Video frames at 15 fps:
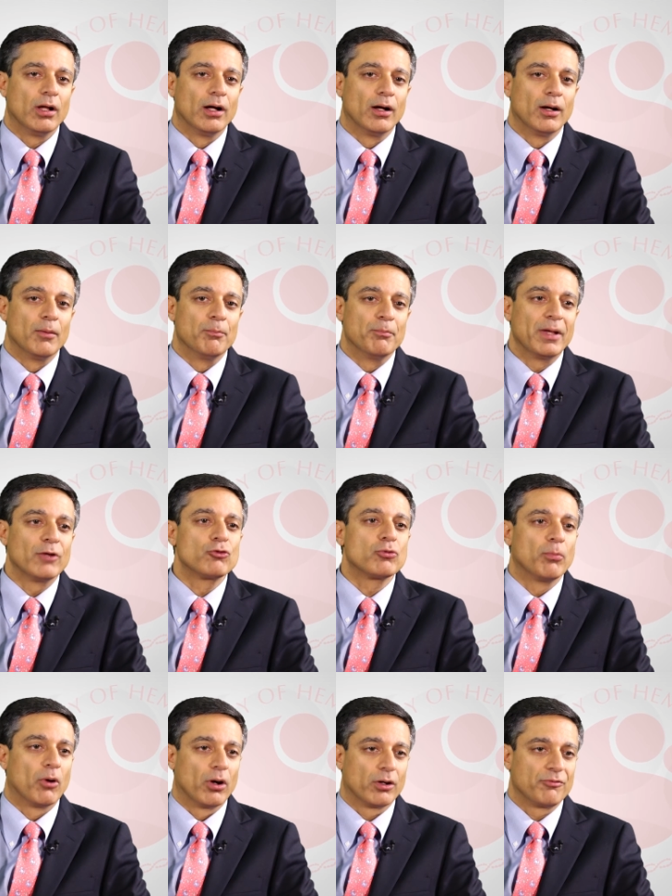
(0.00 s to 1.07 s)
uh,
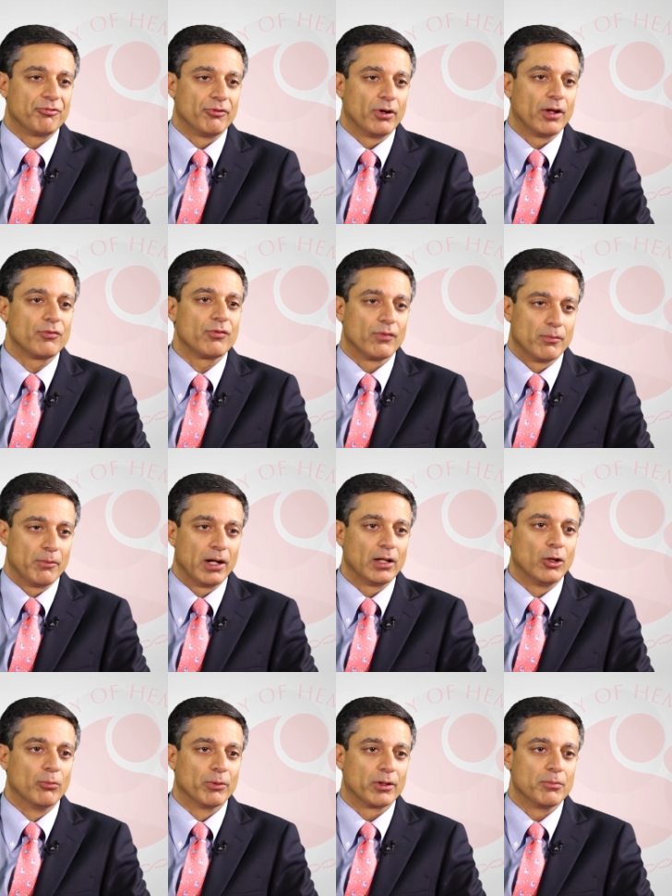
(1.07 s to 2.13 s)
benchmark for us in the
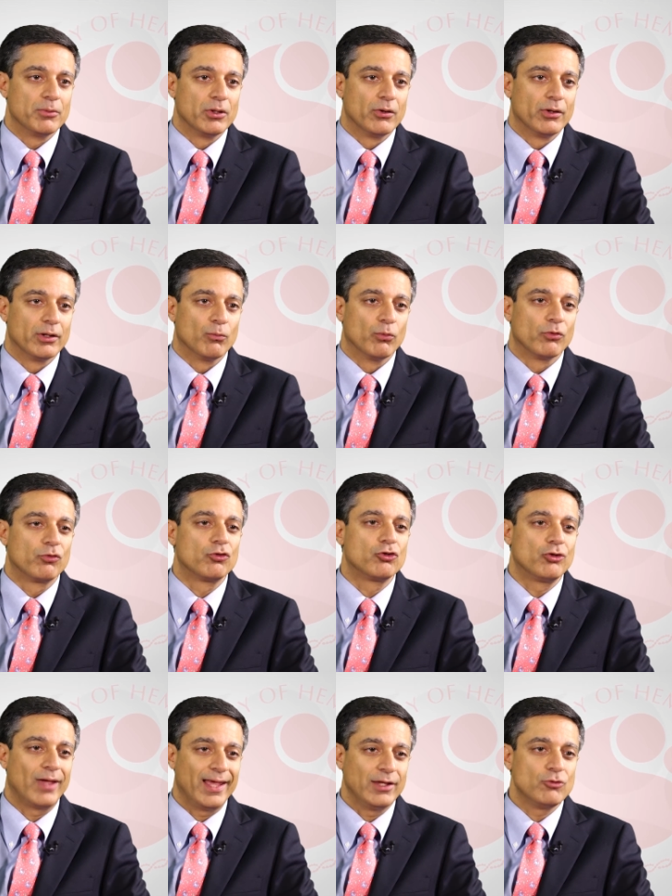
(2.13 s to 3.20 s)
myeloma community was
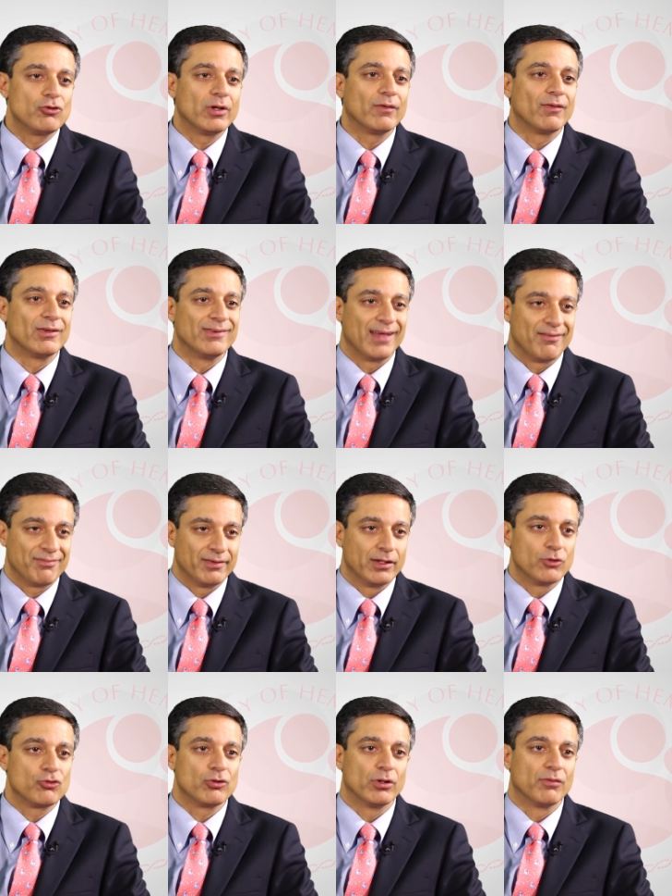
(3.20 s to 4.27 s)
changing the
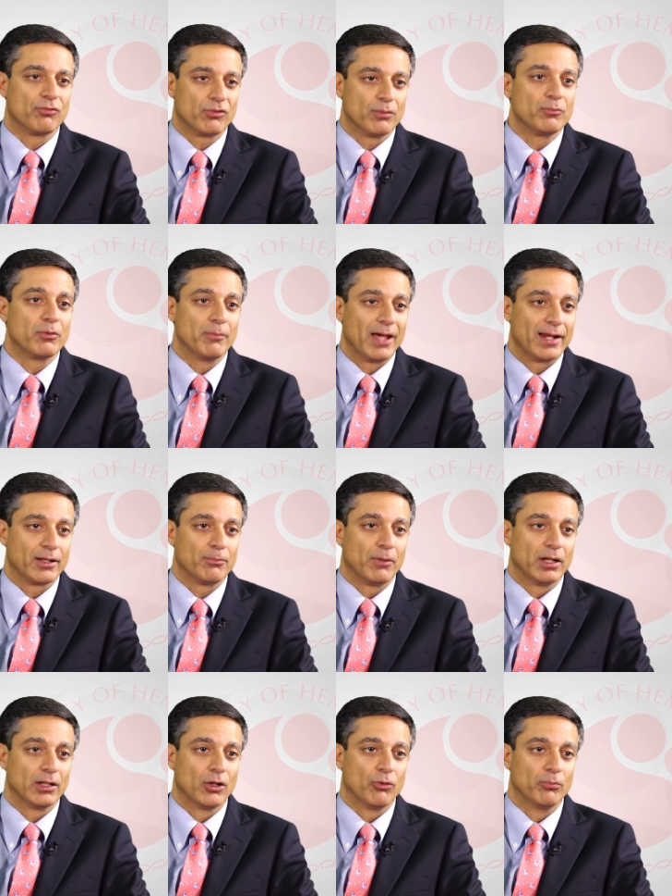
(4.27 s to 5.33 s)
definition of symptomatic
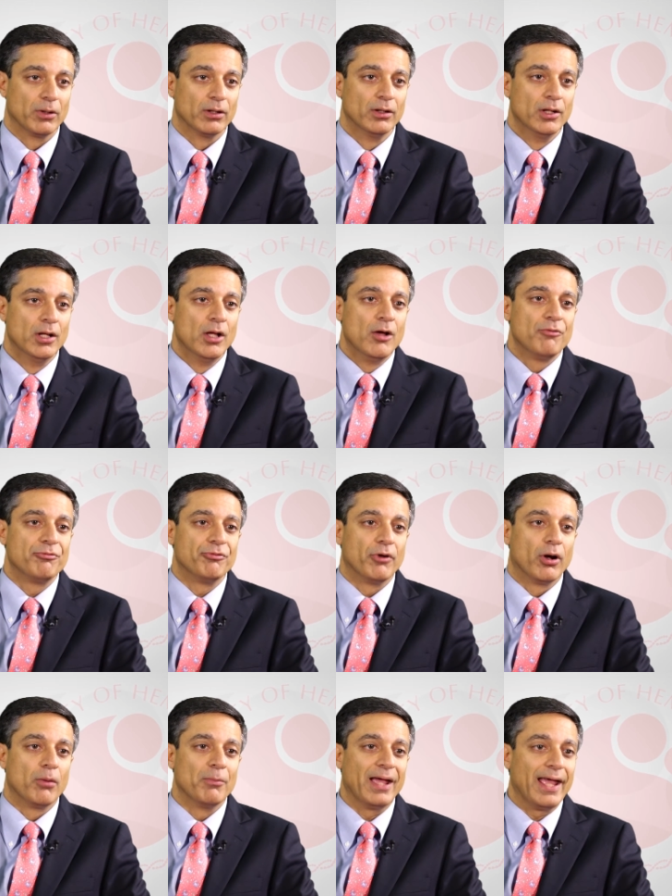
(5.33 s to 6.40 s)
myeloma
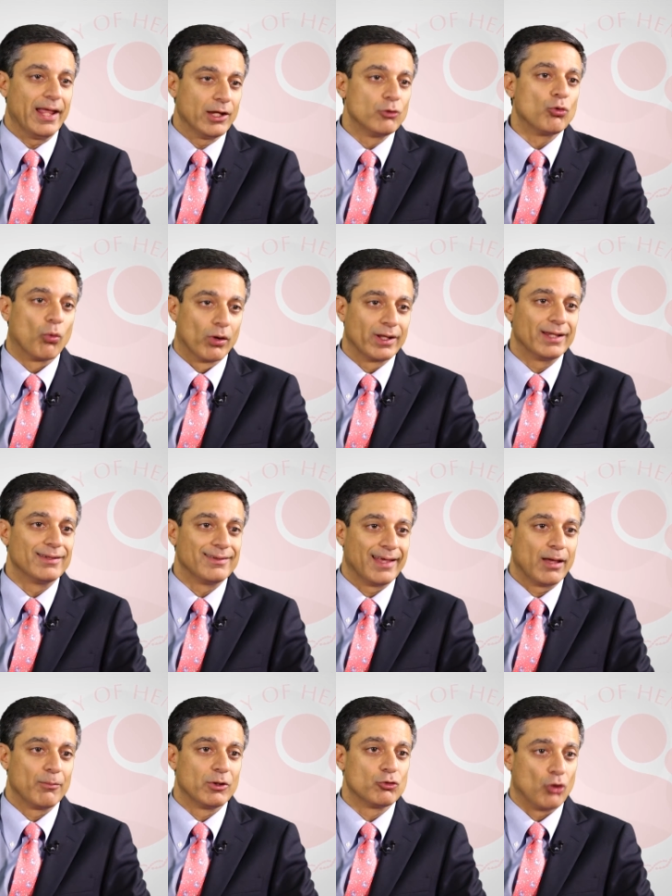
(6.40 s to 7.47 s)
from end organ
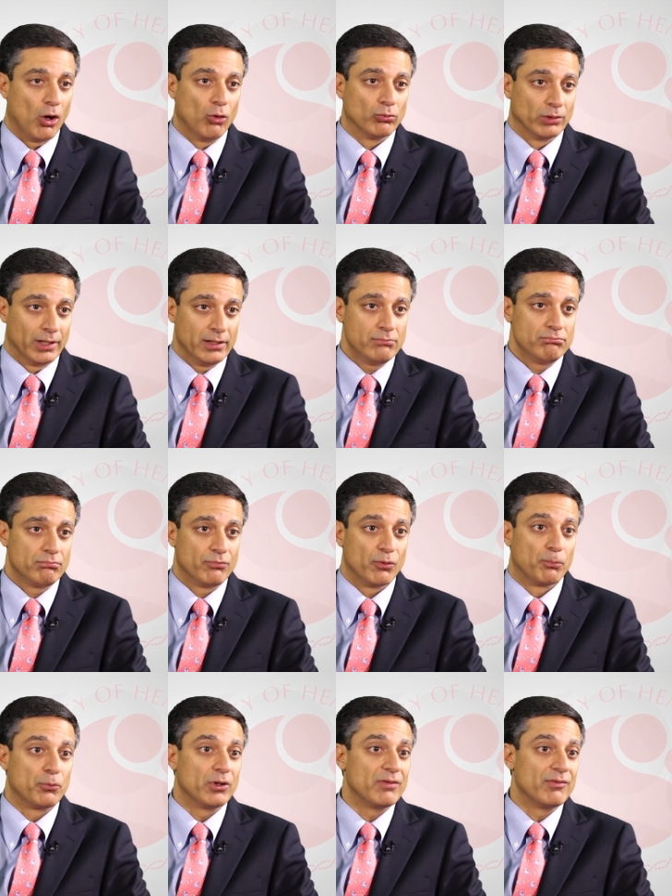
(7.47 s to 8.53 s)
damage only,
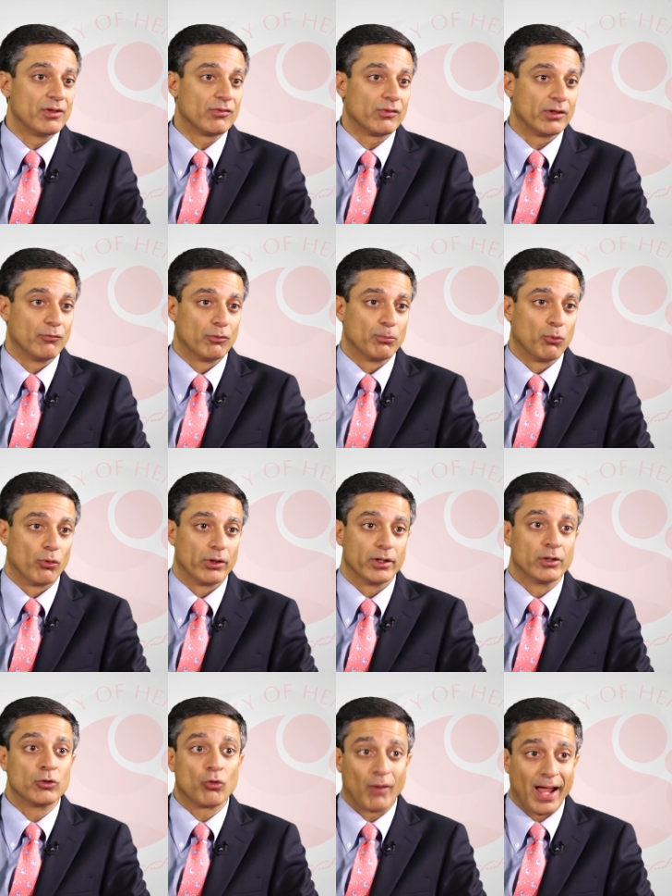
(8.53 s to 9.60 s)
the previously
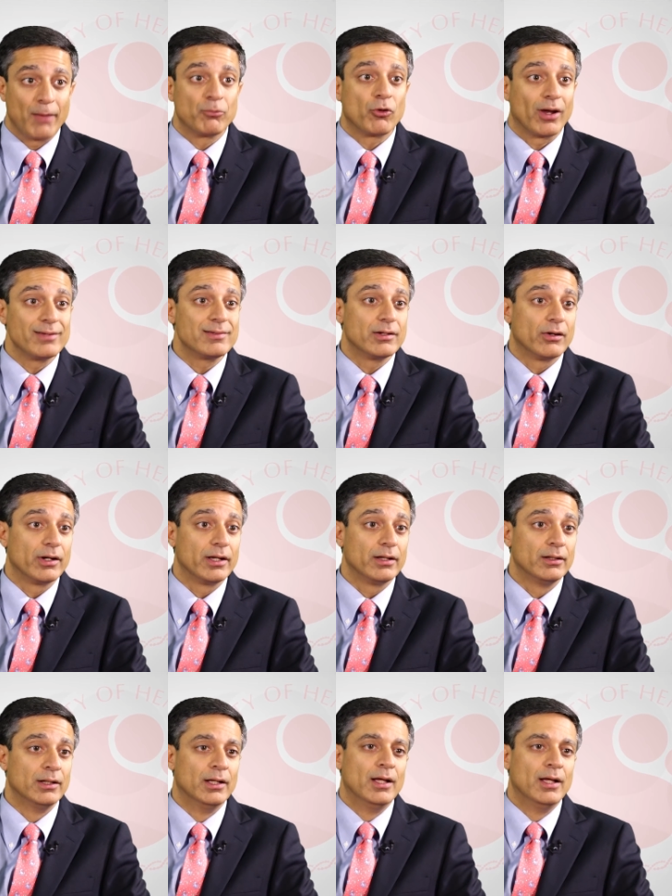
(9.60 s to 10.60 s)
reported CRAB criteria,